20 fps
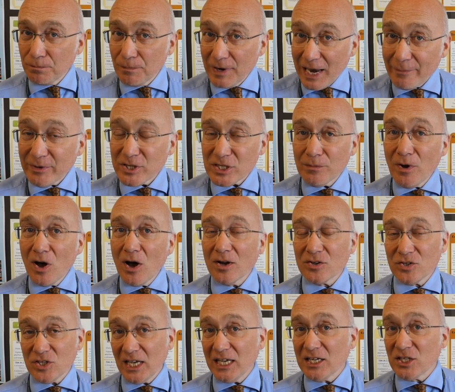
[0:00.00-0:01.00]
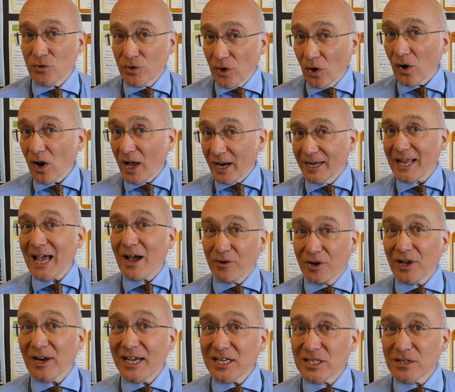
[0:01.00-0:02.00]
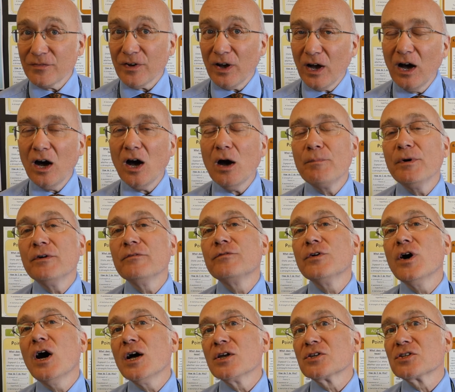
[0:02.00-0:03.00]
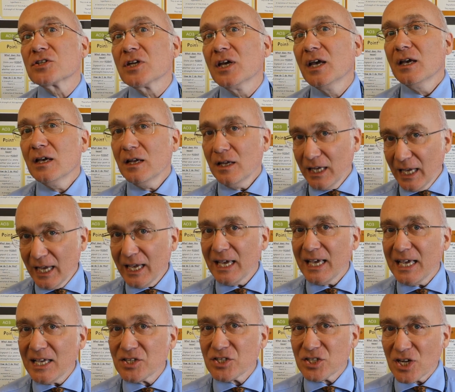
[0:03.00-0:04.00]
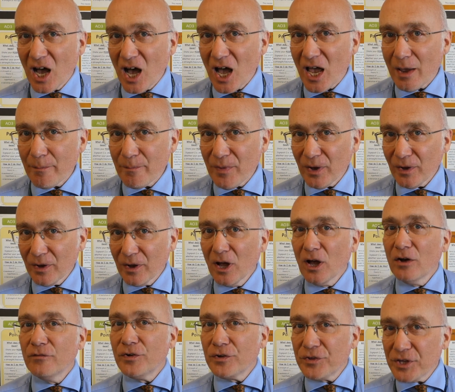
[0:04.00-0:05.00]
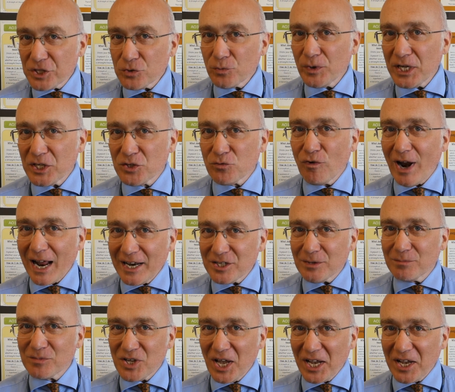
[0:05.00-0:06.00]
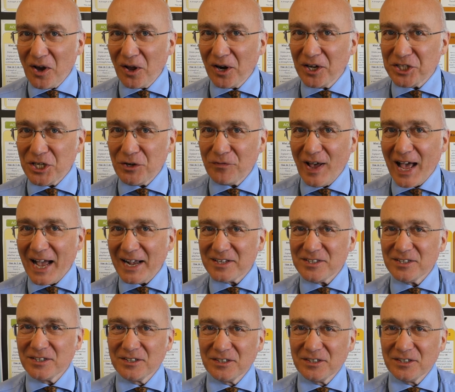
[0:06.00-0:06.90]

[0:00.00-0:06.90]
Lemon's marks into an online calculator for R, but first, it is time for this week's random psychology fact.